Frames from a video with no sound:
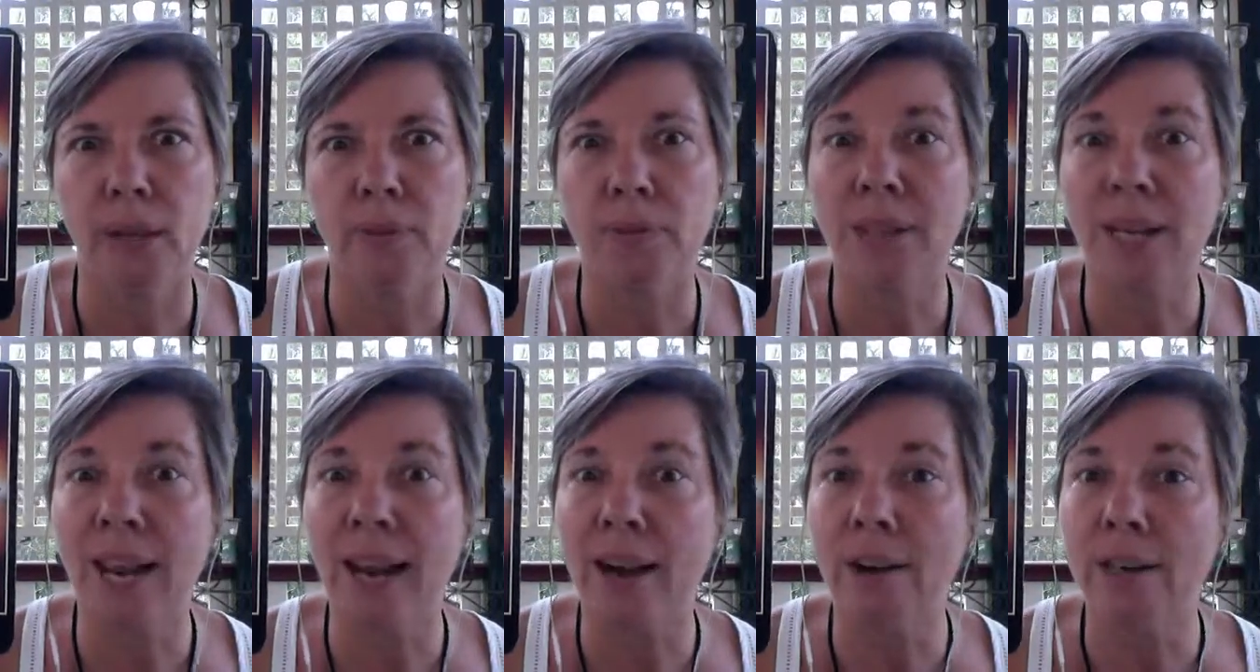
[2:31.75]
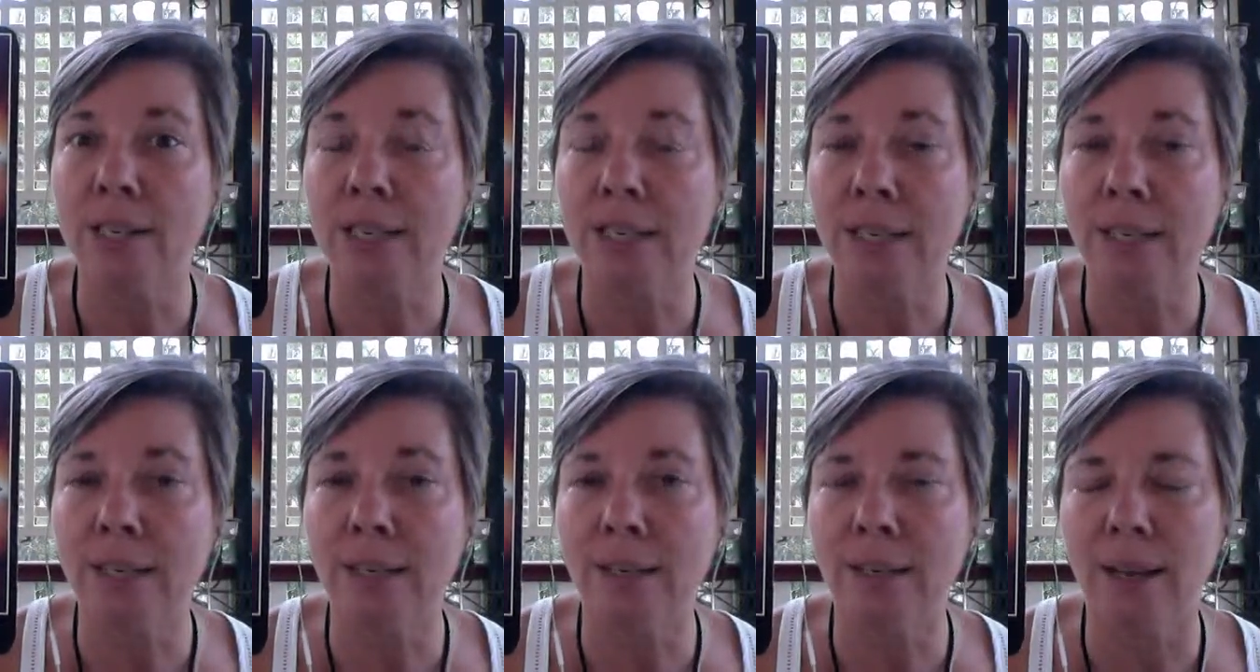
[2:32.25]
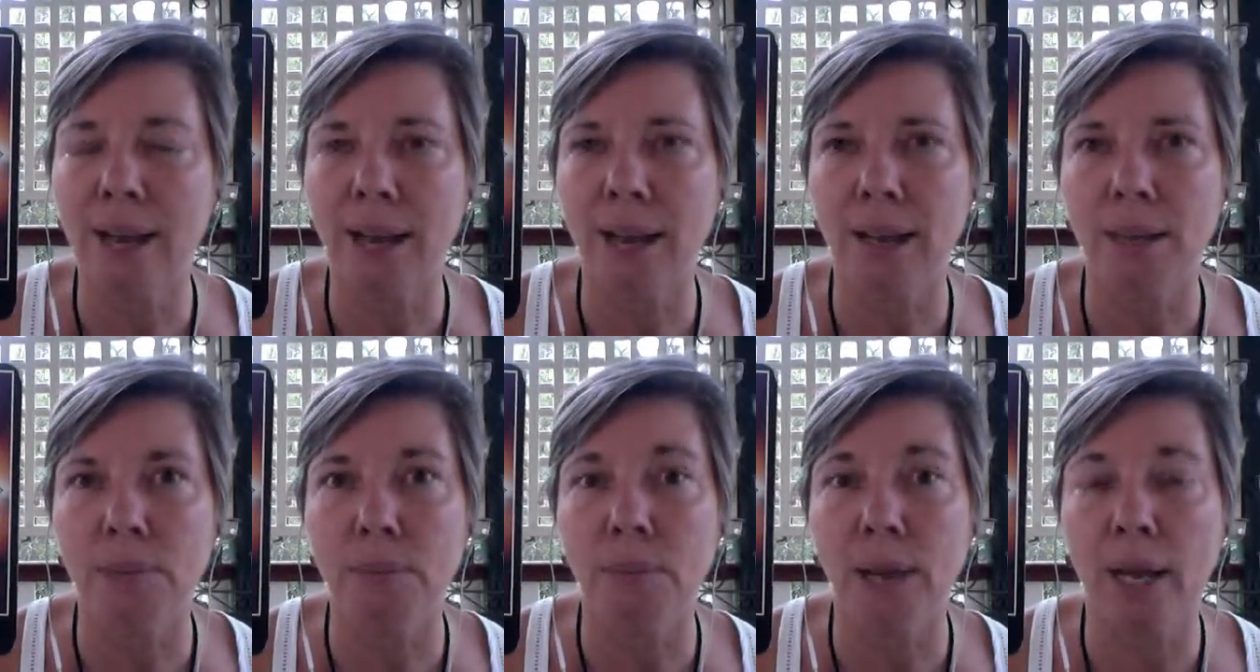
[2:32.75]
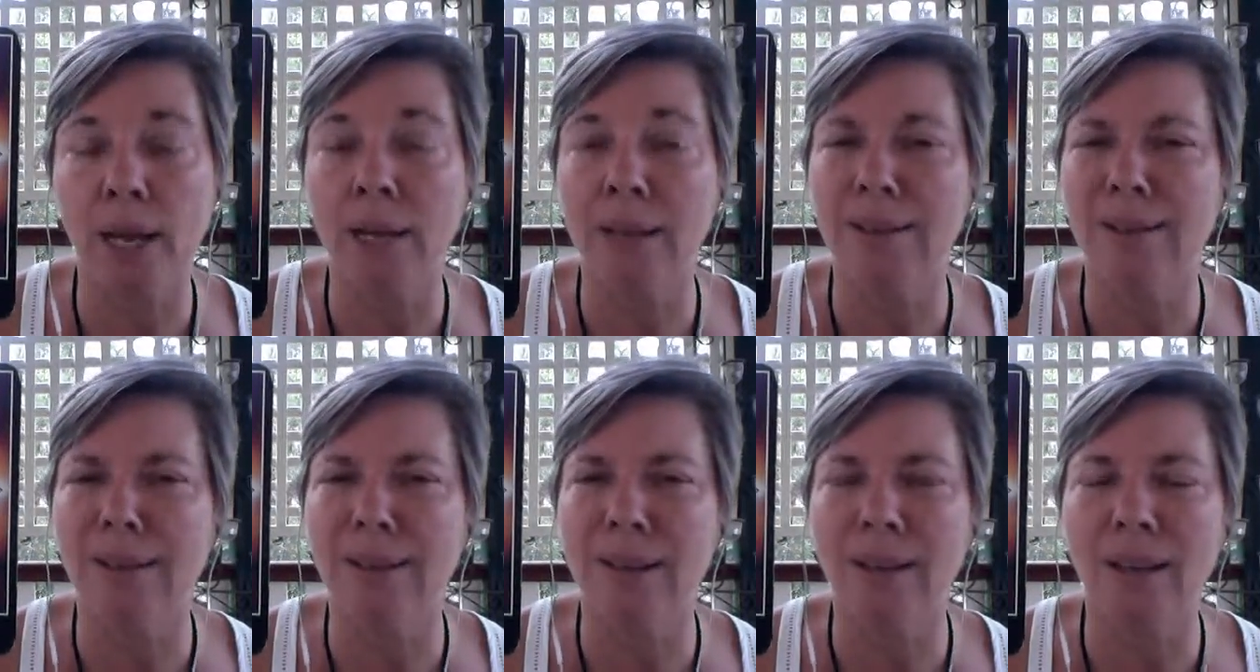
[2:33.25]
clarity
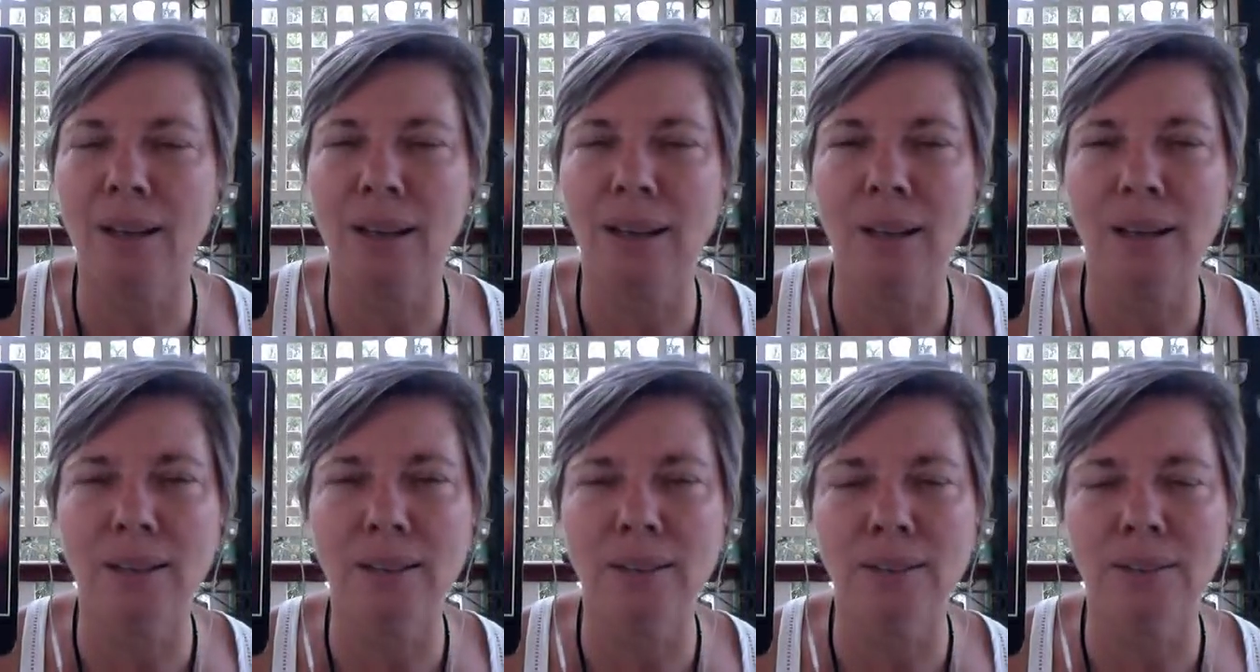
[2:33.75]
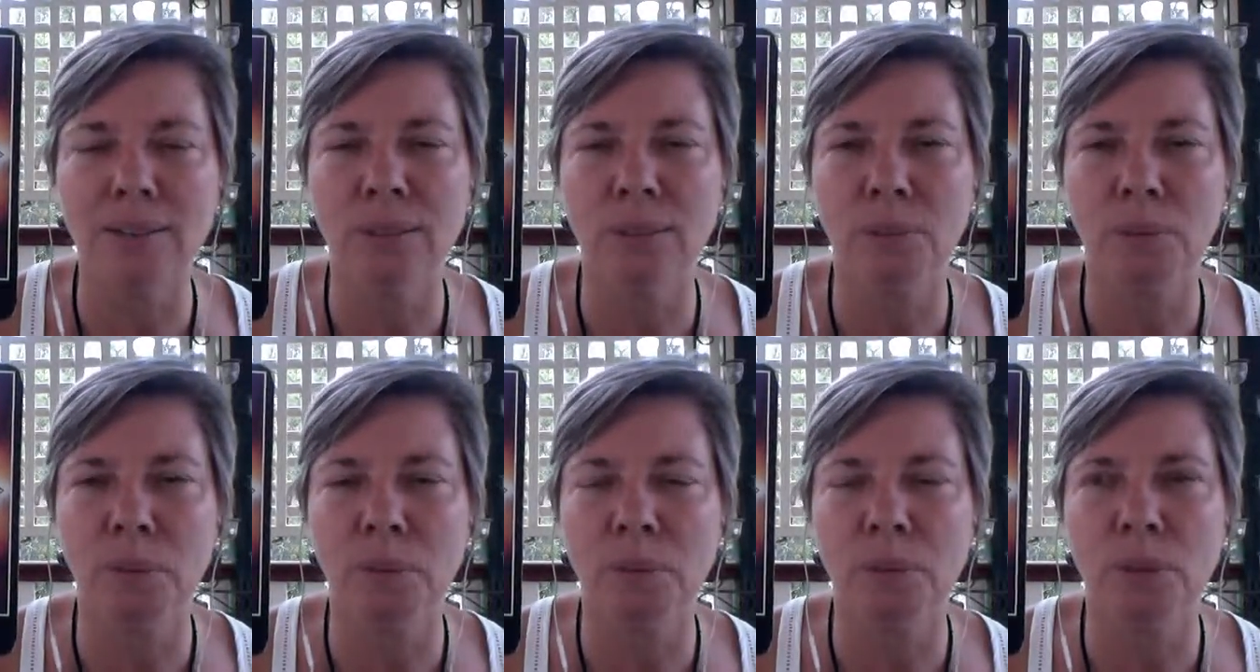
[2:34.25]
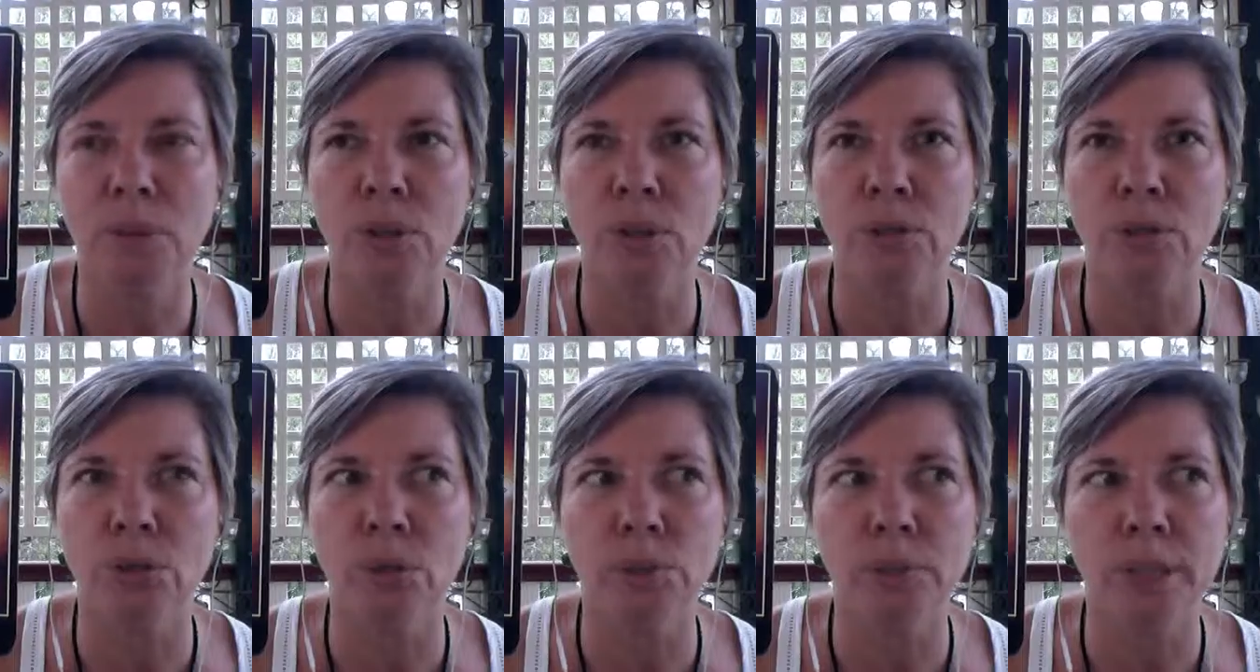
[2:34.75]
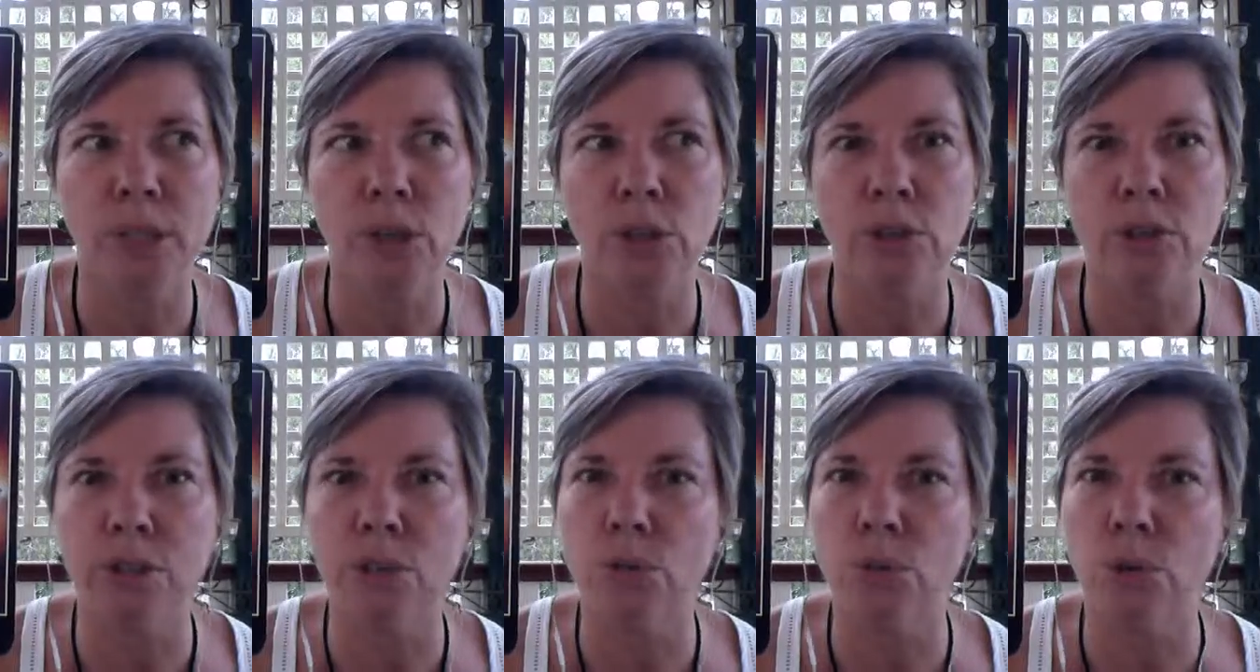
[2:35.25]
and probably wouldn't have normally
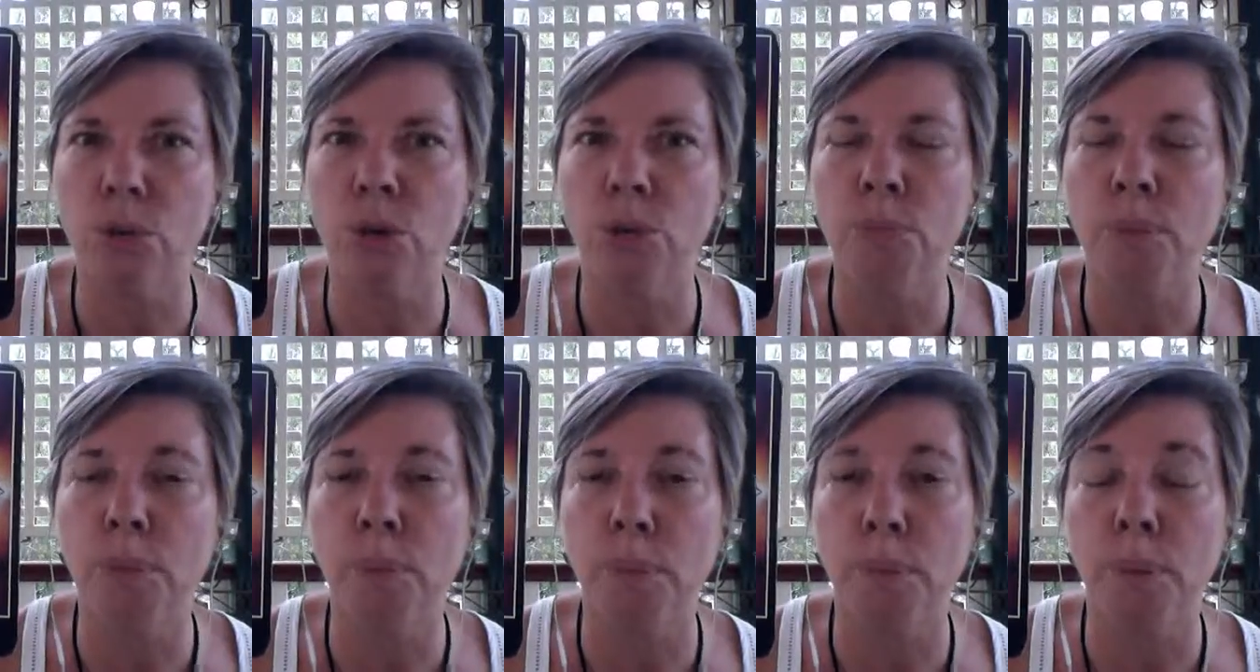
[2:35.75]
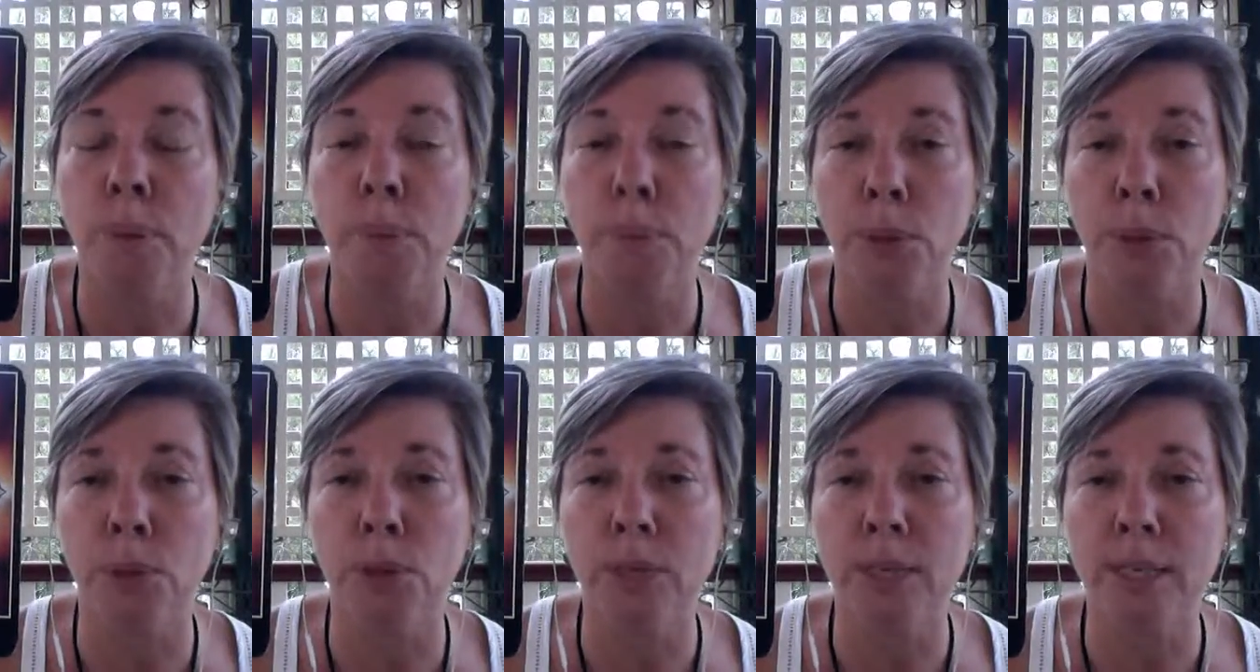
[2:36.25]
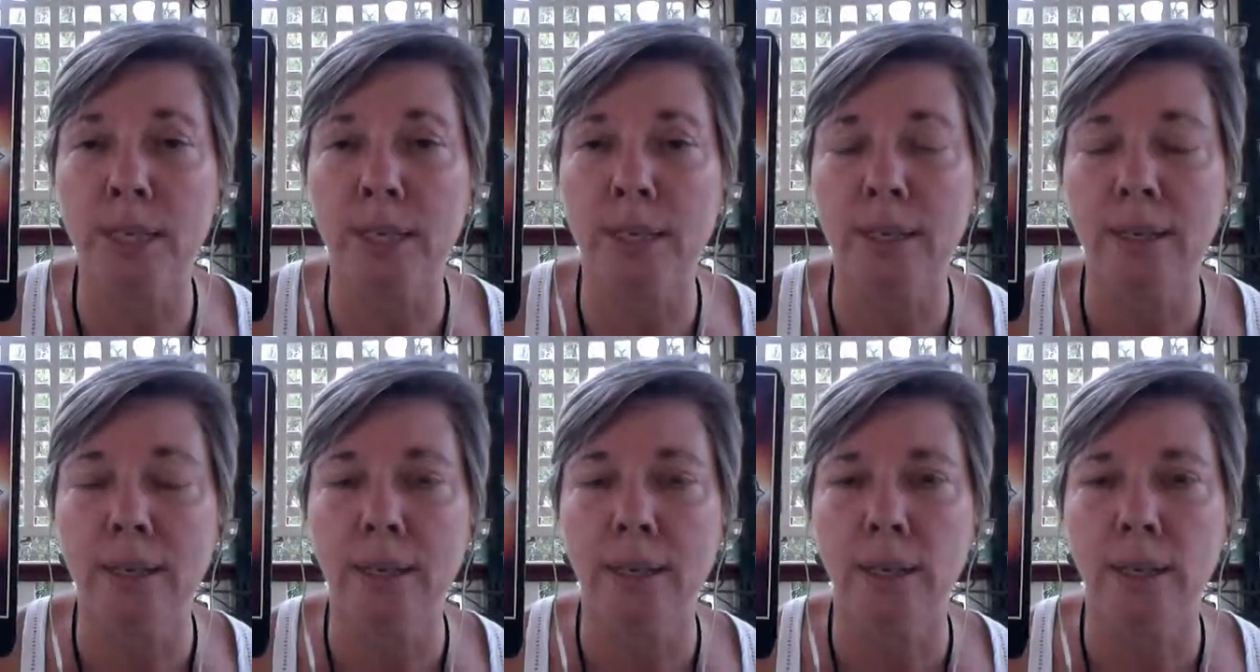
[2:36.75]
used this word, but purity.